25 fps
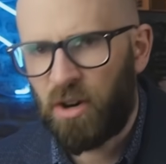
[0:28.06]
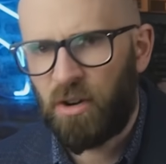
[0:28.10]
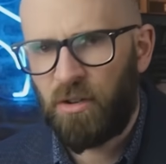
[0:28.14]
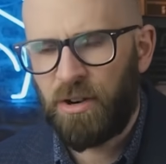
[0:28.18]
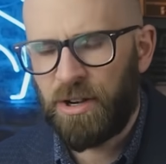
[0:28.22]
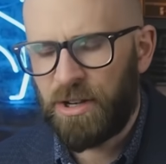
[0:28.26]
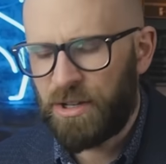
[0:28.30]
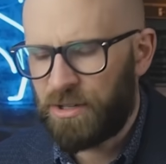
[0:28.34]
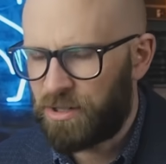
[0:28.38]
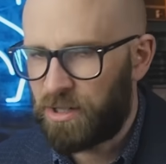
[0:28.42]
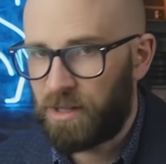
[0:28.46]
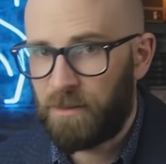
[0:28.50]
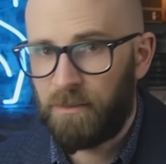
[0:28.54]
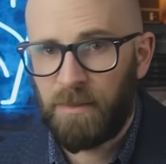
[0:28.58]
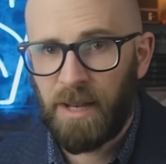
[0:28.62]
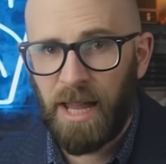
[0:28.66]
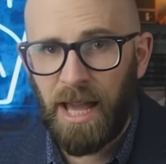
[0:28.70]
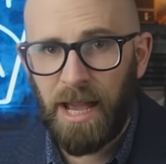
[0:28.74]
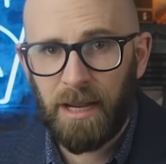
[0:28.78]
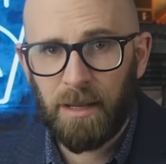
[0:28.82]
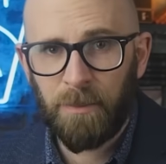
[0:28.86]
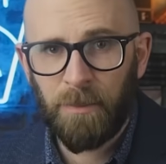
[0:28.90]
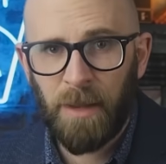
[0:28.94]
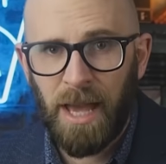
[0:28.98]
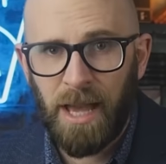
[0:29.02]
orange and
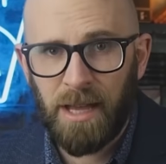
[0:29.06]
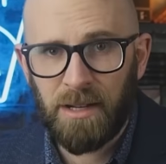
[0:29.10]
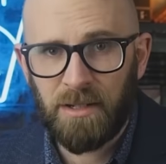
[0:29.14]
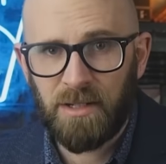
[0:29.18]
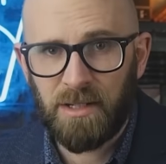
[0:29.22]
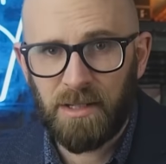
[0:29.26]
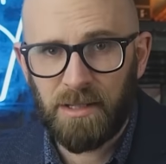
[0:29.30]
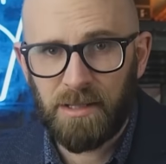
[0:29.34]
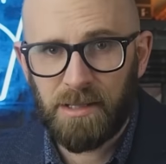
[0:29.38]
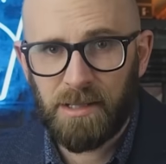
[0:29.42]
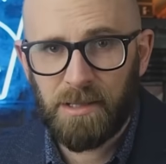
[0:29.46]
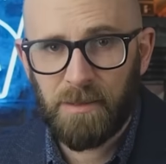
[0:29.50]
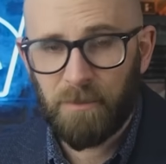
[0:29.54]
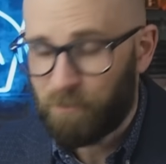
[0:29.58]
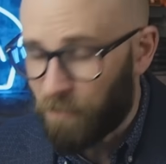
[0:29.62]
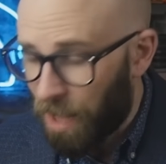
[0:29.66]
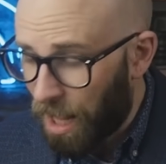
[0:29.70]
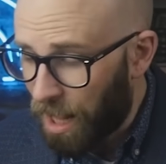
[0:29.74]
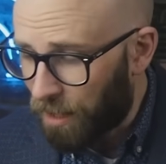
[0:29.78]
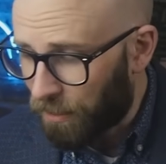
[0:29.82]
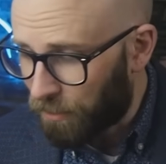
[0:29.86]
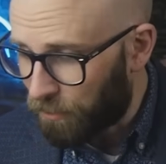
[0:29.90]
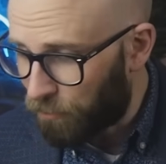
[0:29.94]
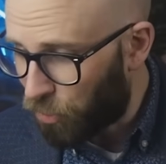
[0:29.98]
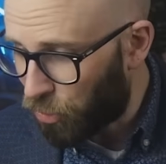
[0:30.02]
black patches.
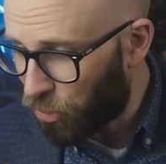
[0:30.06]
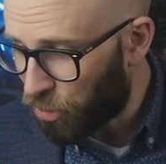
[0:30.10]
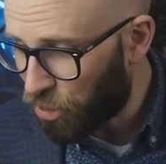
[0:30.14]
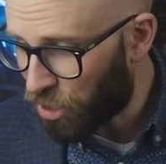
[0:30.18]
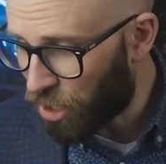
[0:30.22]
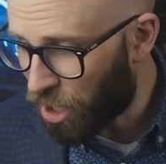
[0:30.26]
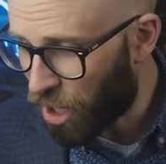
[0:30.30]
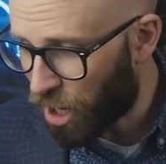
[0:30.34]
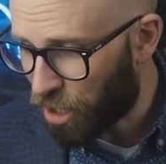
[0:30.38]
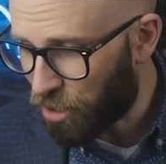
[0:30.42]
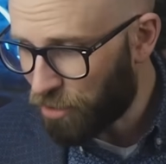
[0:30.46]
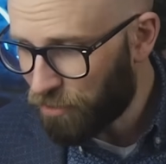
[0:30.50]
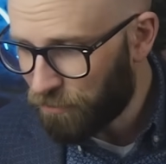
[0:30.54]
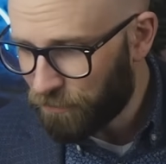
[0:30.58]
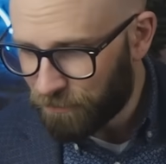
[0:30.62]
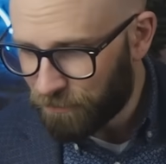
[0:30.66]
Well, the more you know.